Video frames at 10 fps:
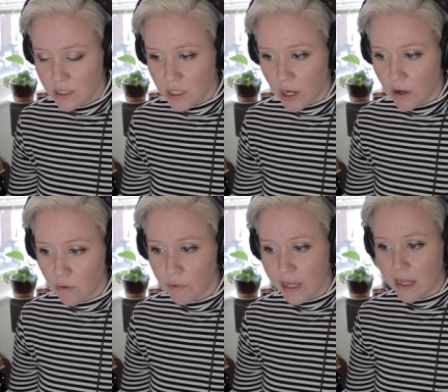
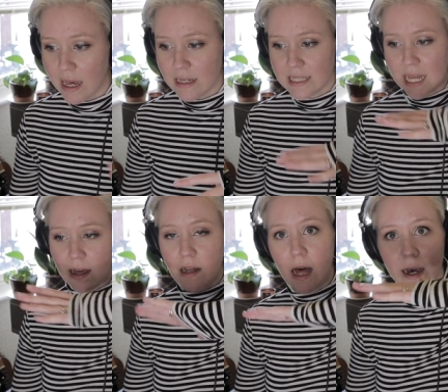So we
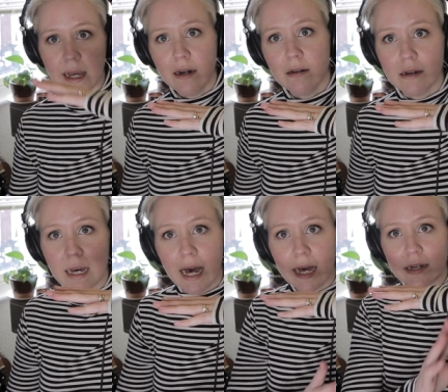set a line
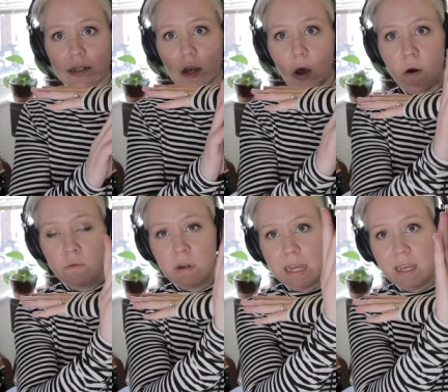and
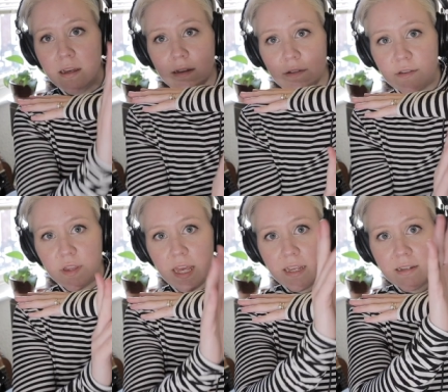only
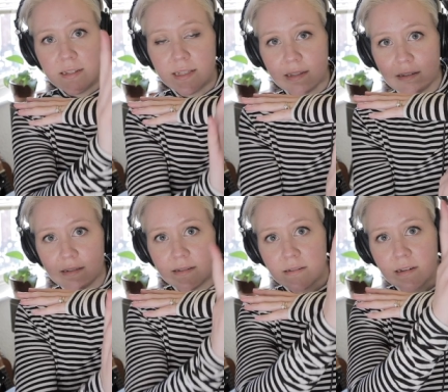things
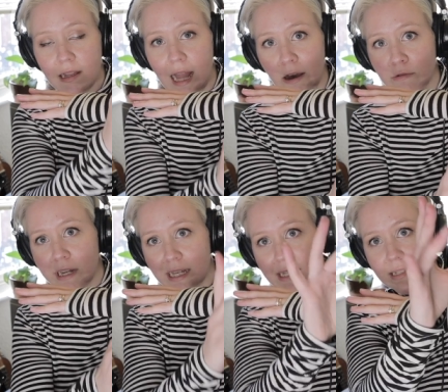
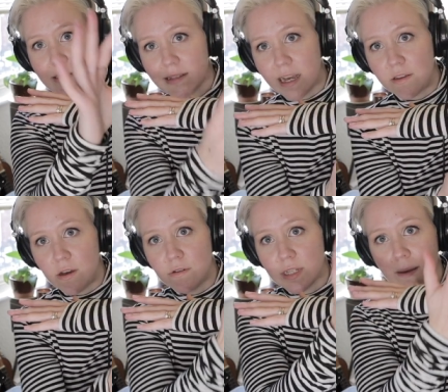loudness that
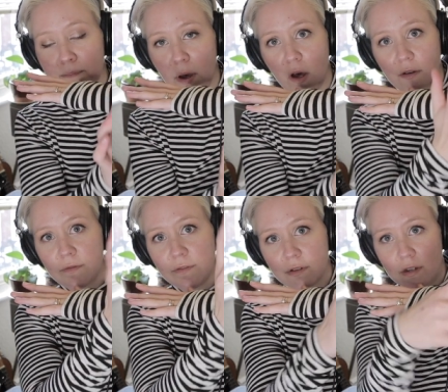goes
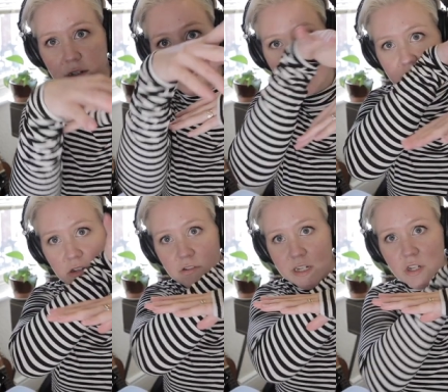above a
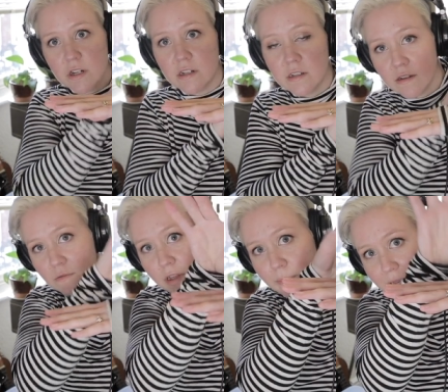certain threshold
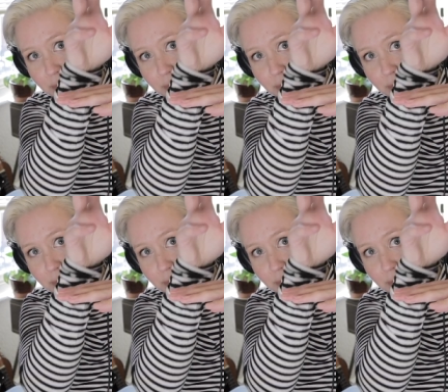will be